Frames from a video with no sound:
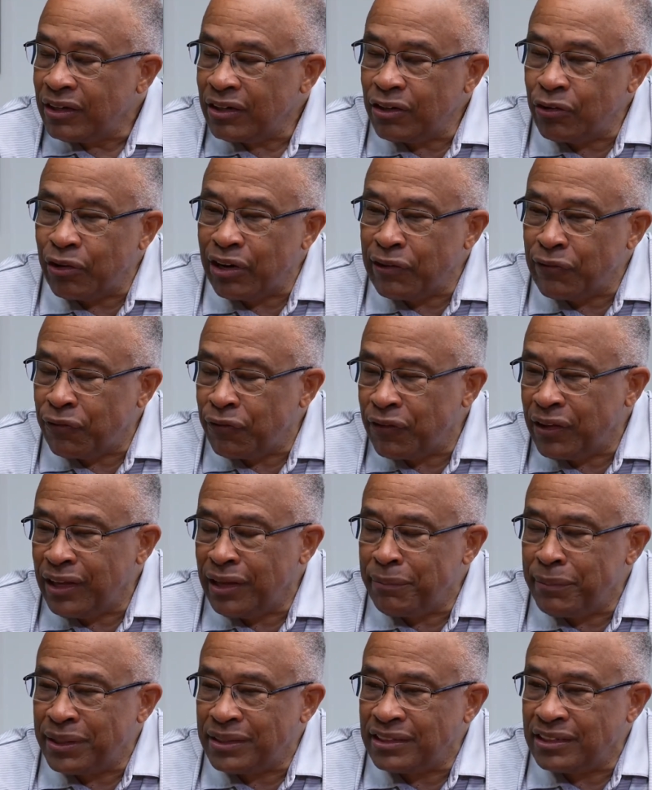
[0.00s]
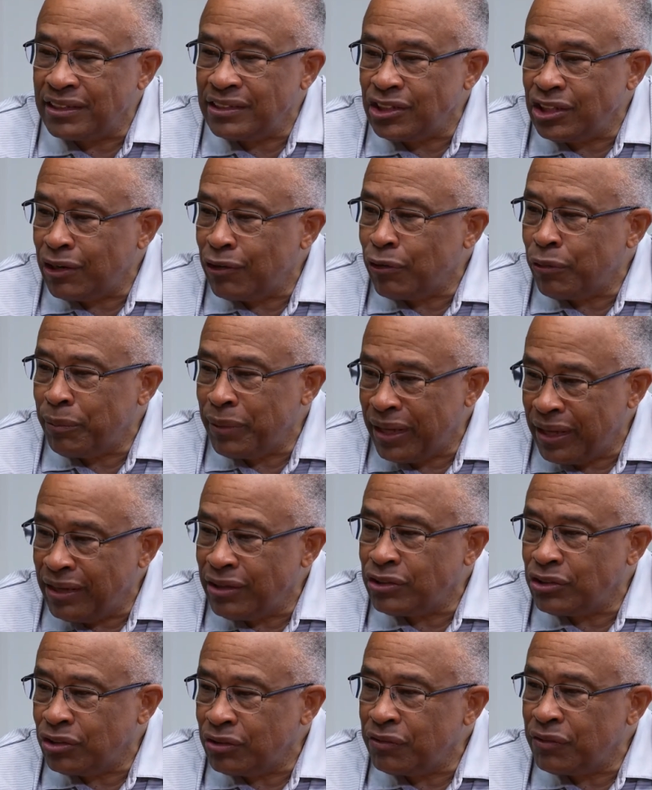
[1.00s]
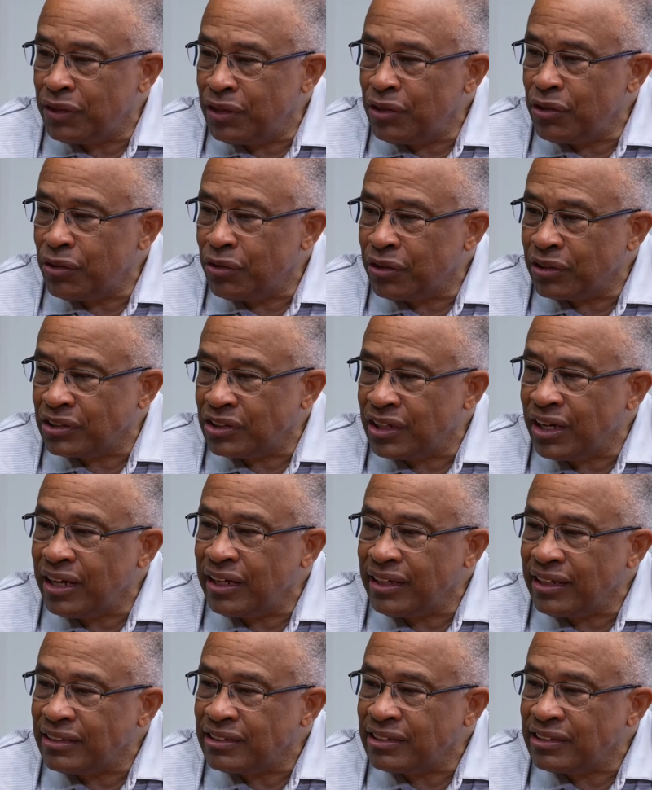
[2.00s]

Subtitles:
great fame as the general manager of the New York Giants.